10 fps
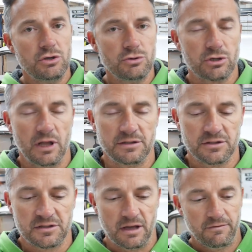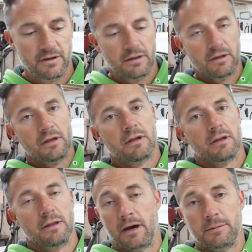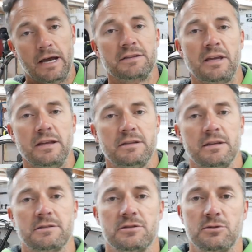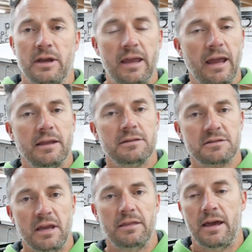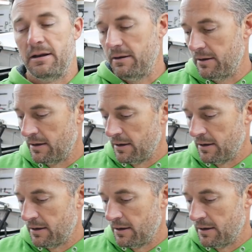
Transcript: neutralize itself. Now, I'm not a scientist, so I can't say that,